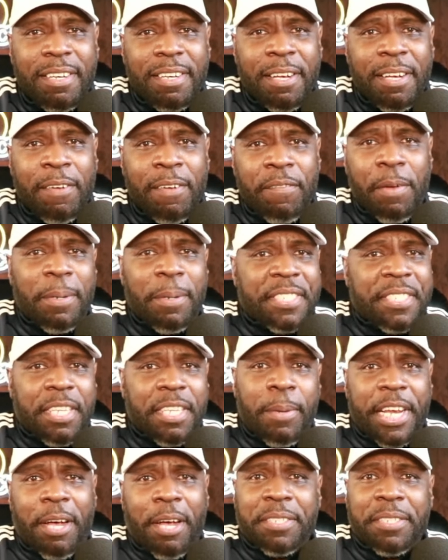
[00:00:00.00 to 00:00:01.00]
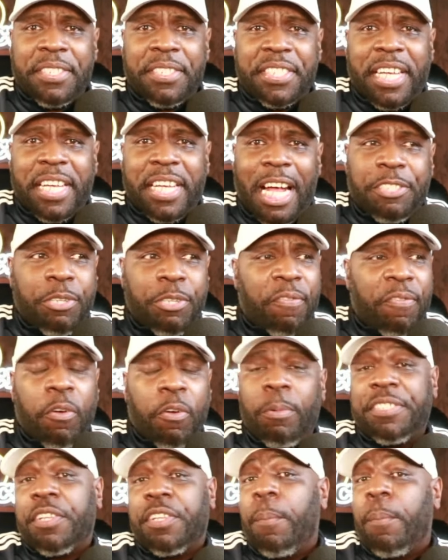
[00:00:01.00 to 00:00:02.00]
If it was someone else's country, if it
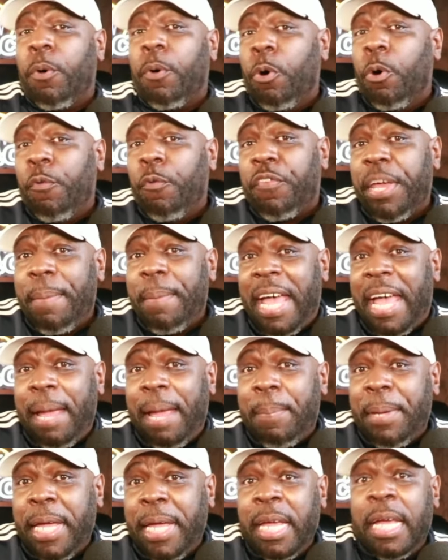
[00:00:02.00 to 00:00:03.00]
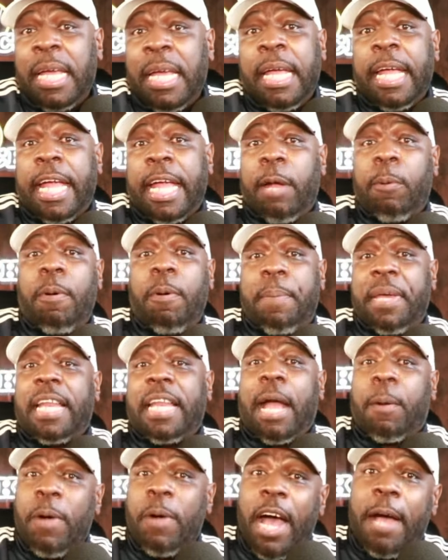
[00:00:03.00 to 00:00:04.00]
was a movie, maybe it would be
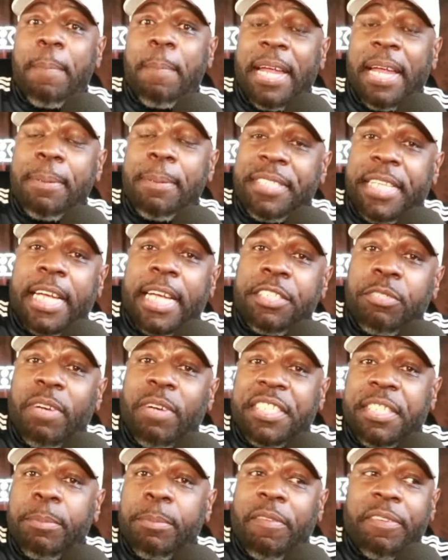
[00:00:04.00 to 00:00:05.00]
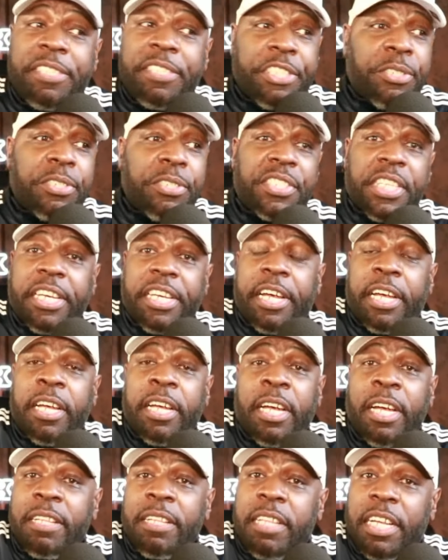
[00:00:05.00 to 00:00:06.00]
like, wow, man, it was an interesting movie. Did you see the
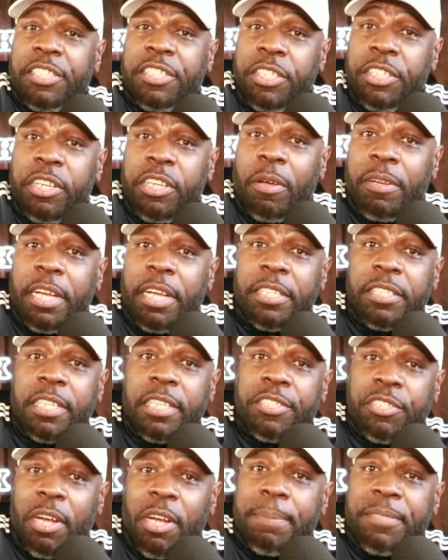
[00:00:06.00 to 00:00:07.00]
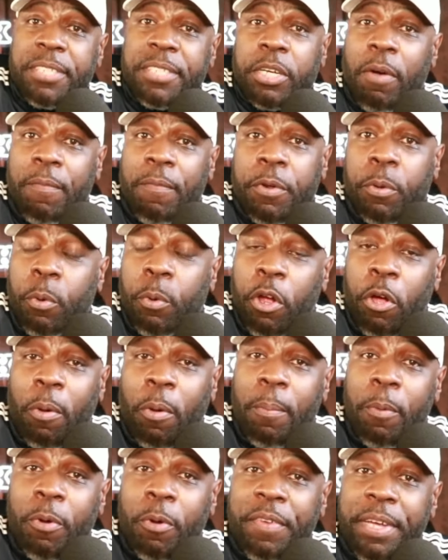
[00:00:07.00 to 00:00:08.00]
the you know the, the Trump took over the world
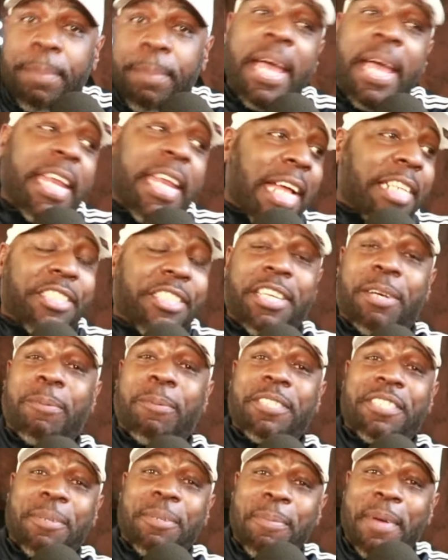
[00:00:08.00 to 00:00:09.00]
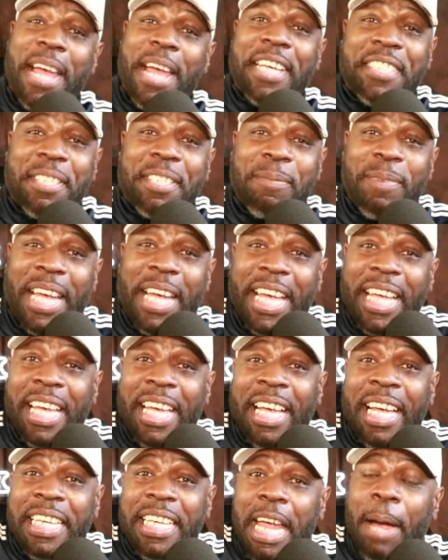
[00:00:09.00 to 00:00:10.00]
movie? Man, that shit was amazing, man.
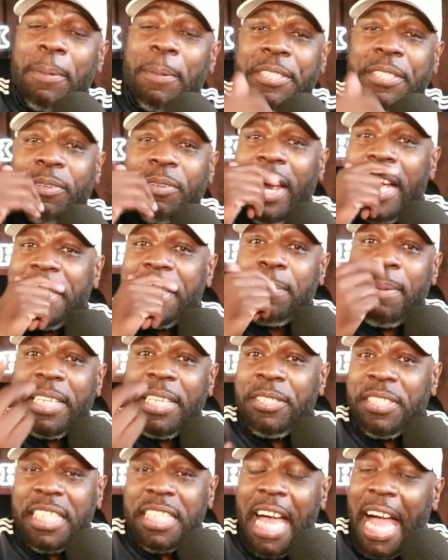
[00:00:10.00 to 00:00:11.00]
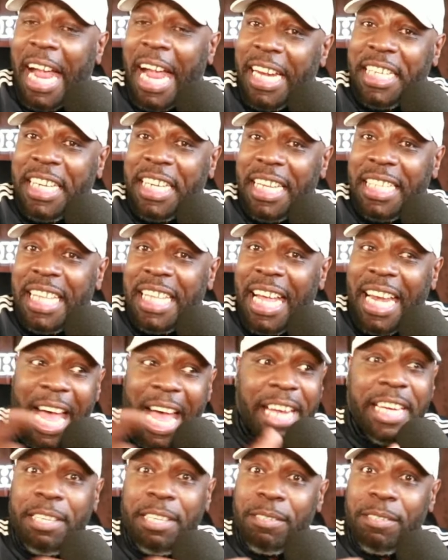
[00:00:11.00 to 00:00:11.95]
That was crazy, man. You see how he did that? How he